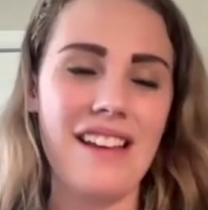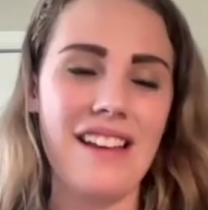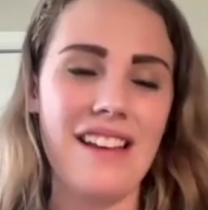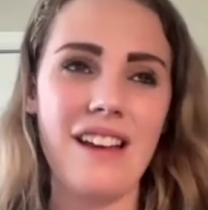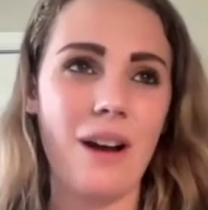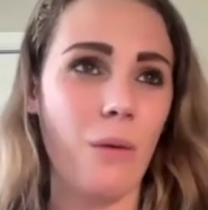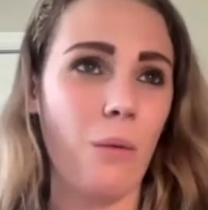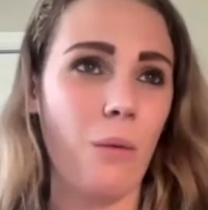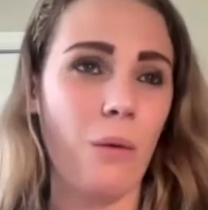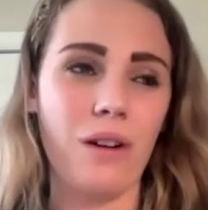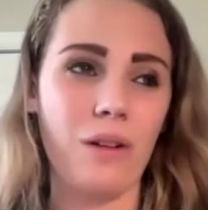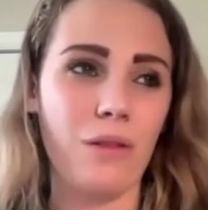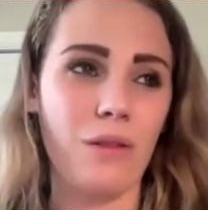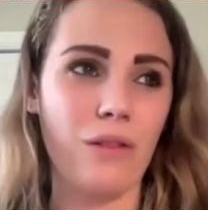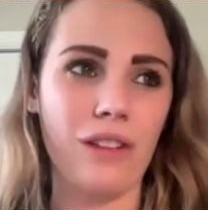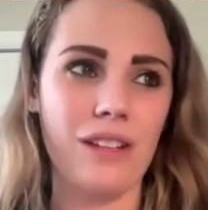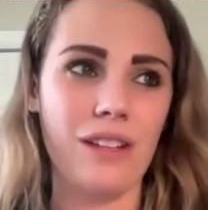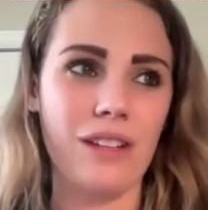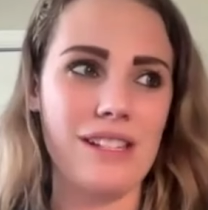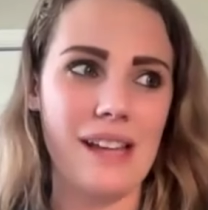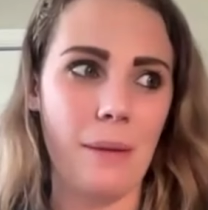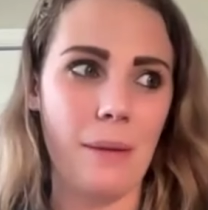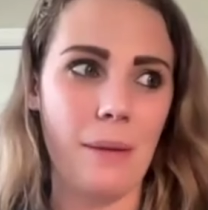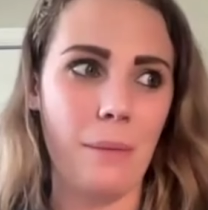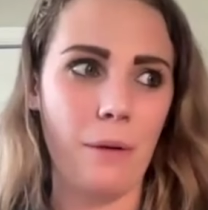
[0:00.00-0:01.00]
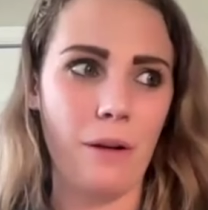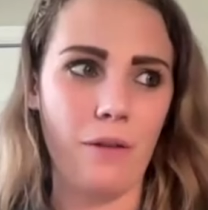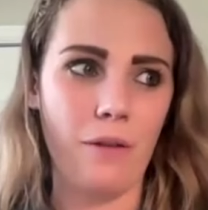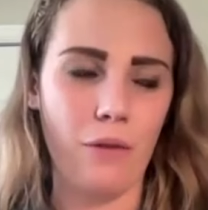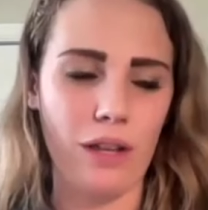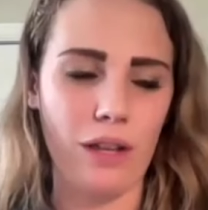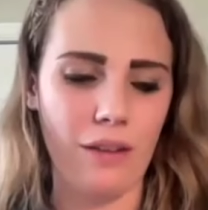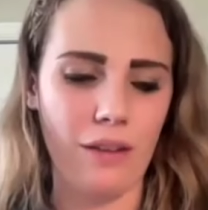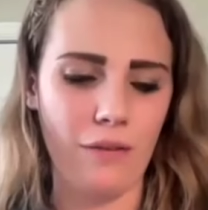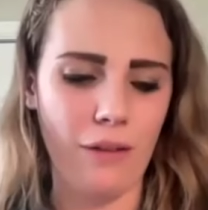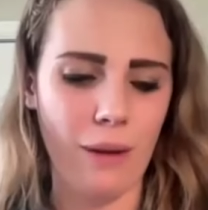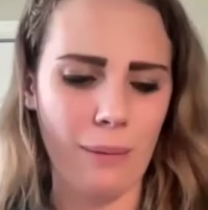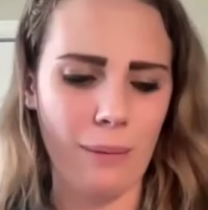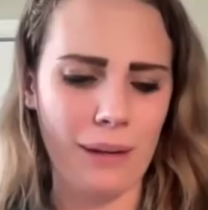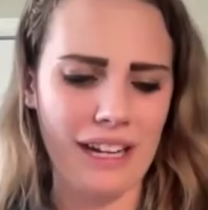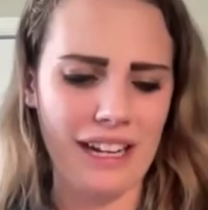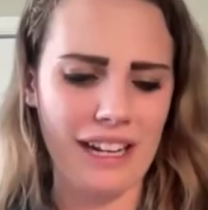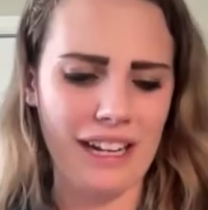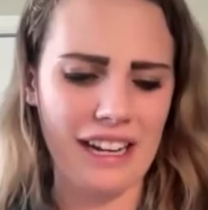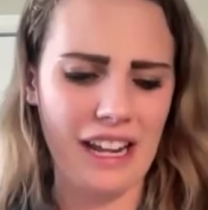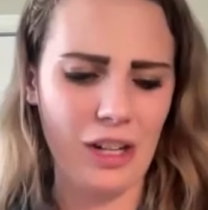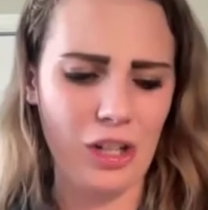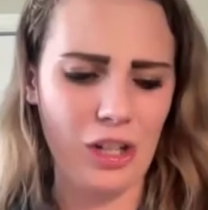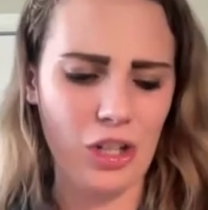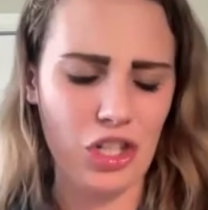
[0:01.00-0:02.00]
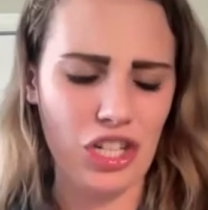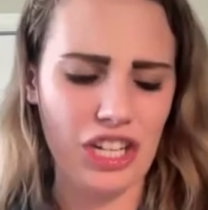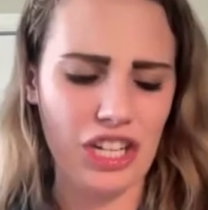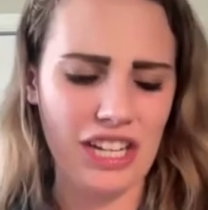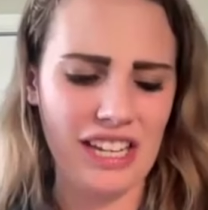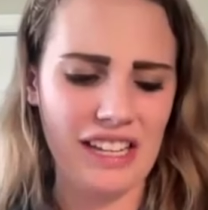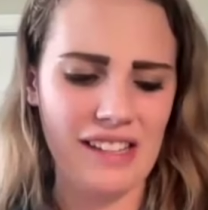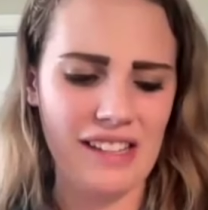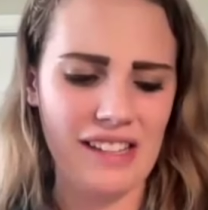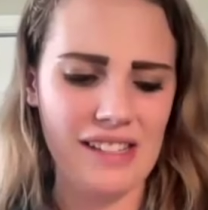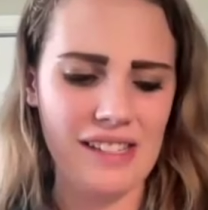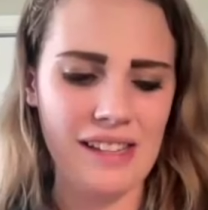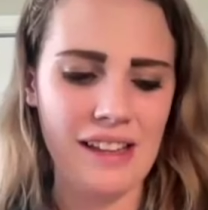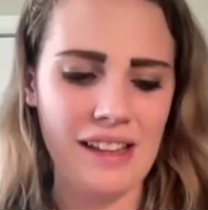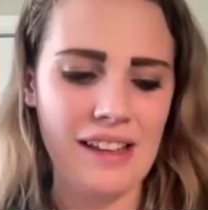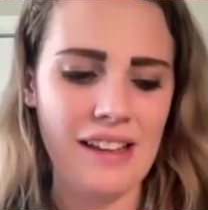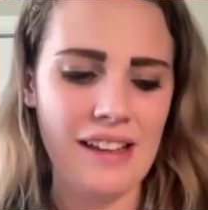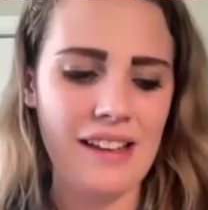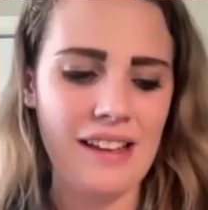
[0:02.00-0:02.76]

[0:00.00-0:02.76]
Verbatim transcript: a wonderful example of what the feminine energy is.